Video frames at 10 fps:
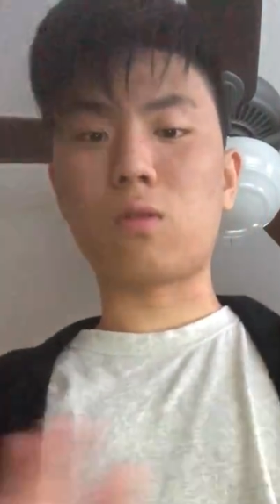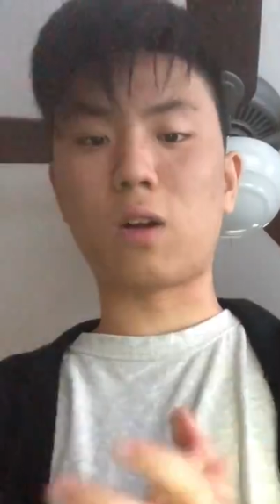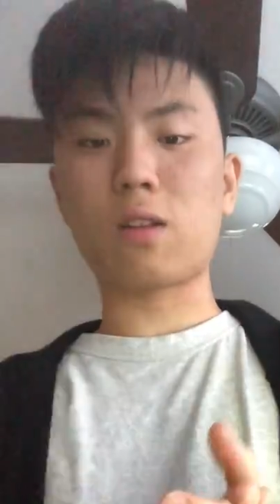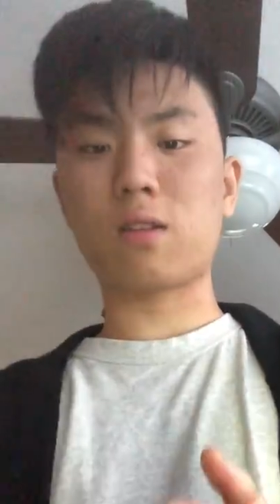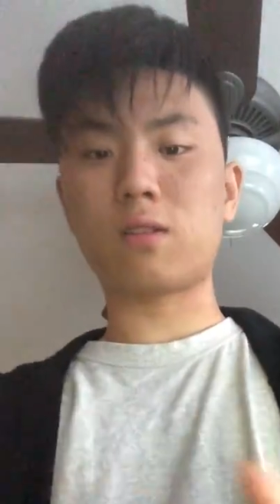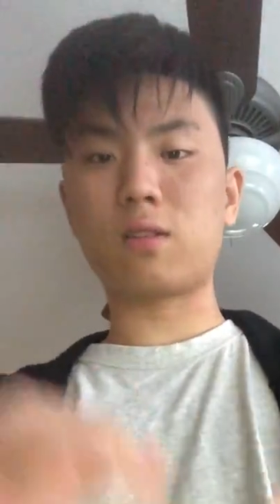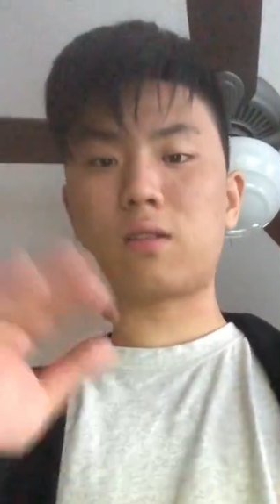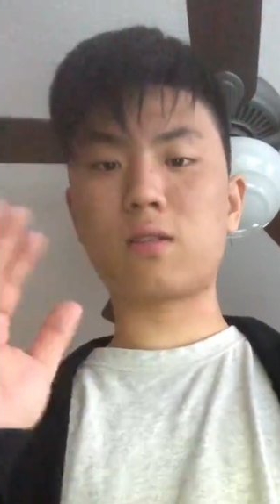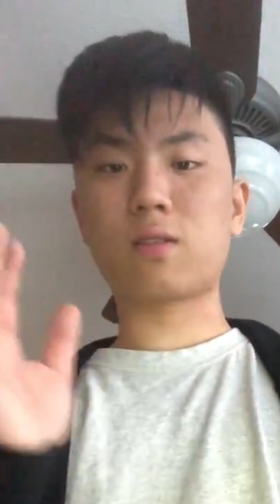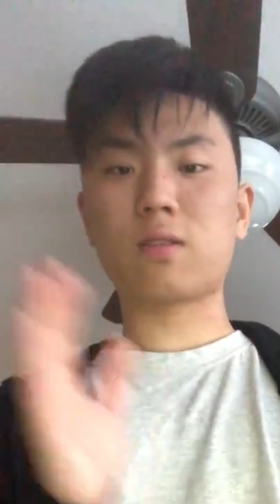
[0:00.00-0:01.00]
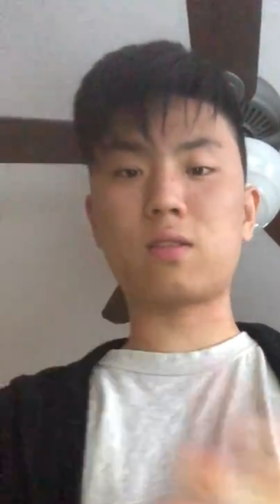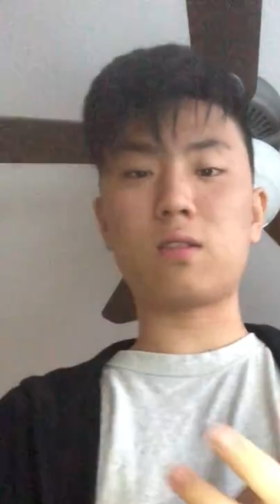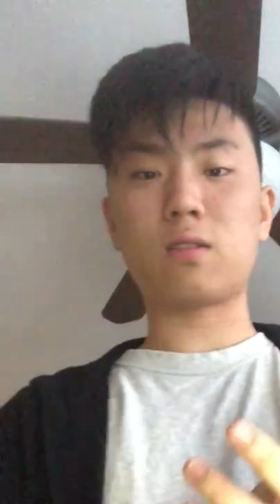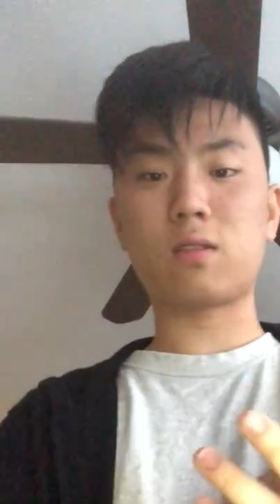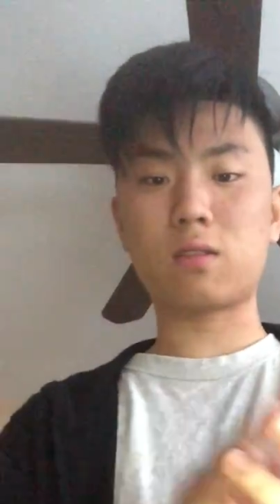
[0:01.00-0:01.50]
1,
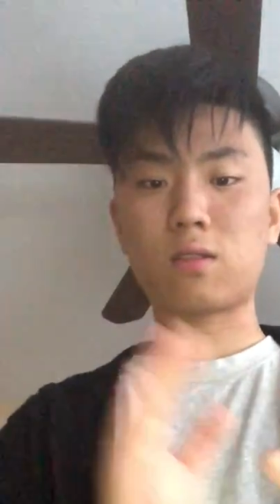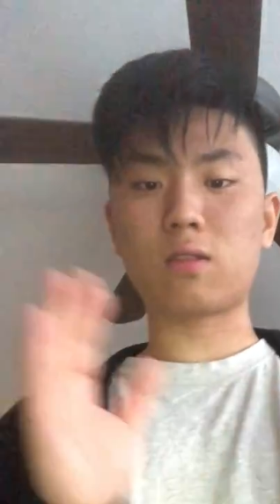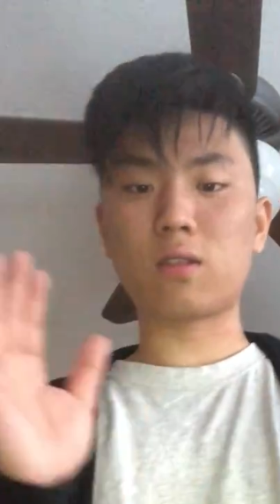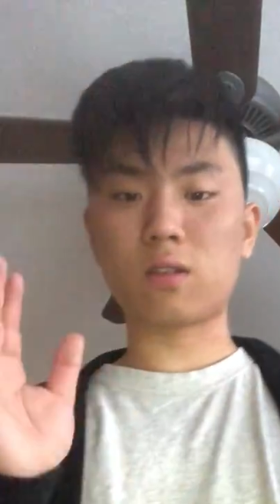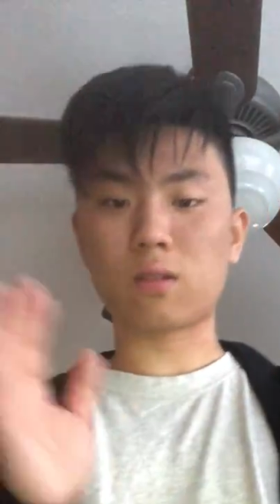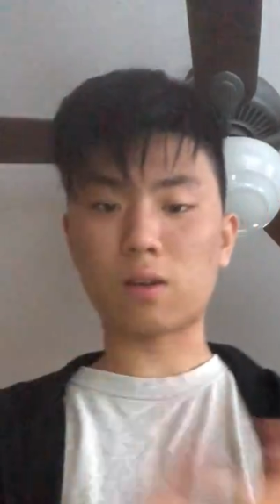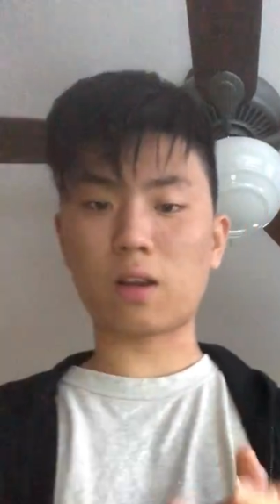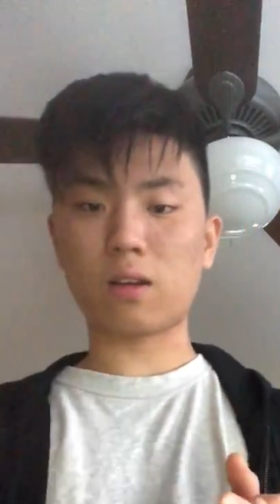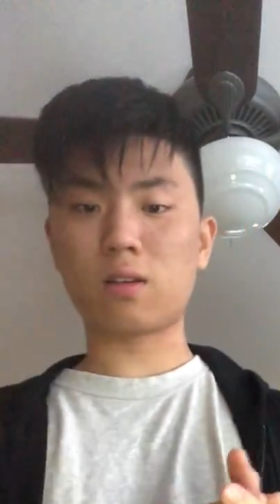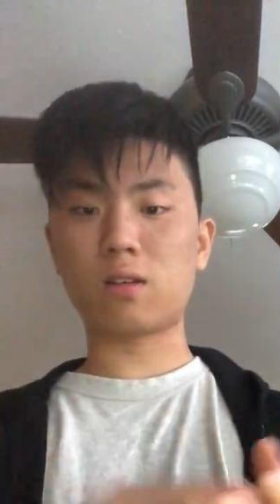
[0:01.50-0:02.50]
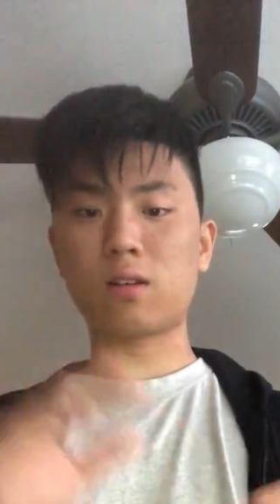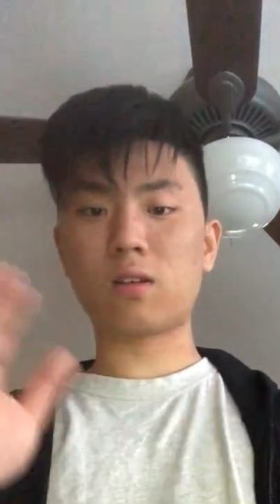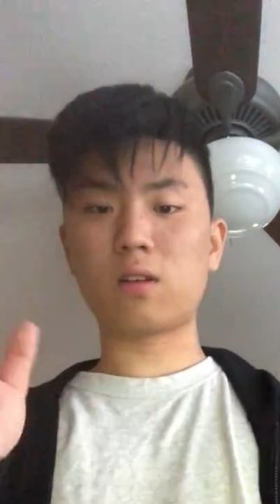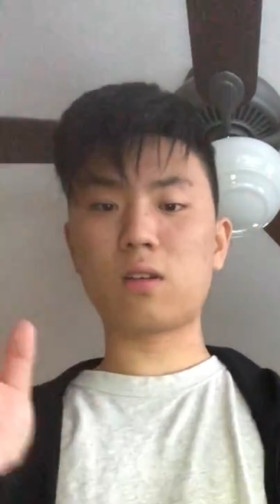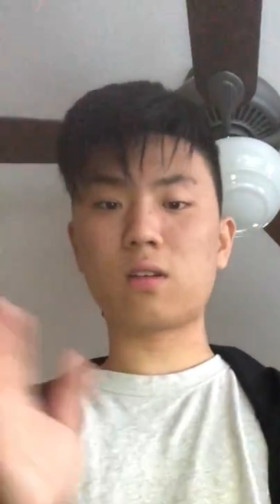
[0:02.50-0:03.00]
2, ready,
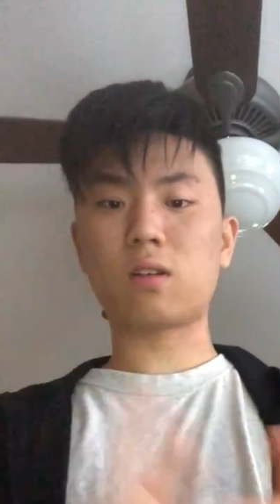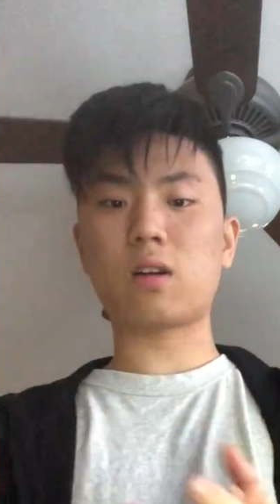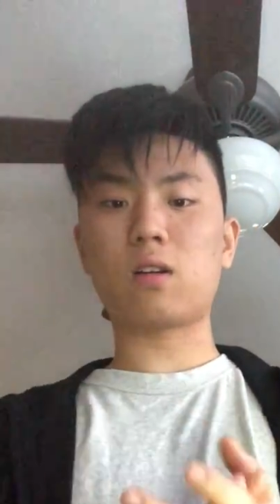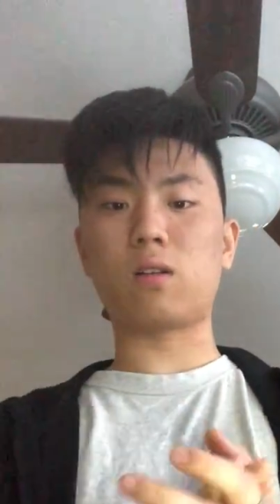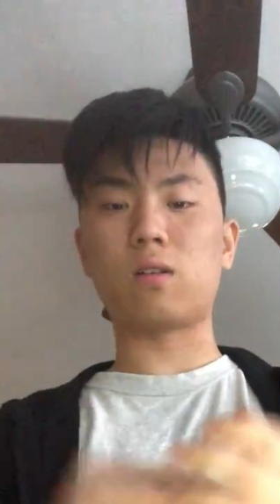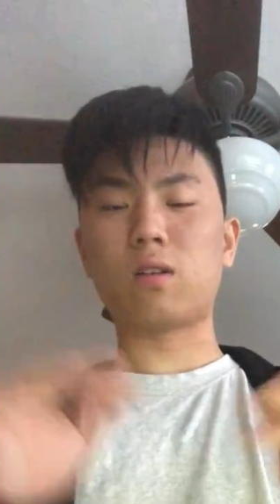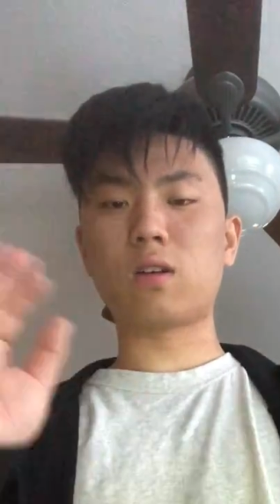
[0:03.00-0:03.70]
go.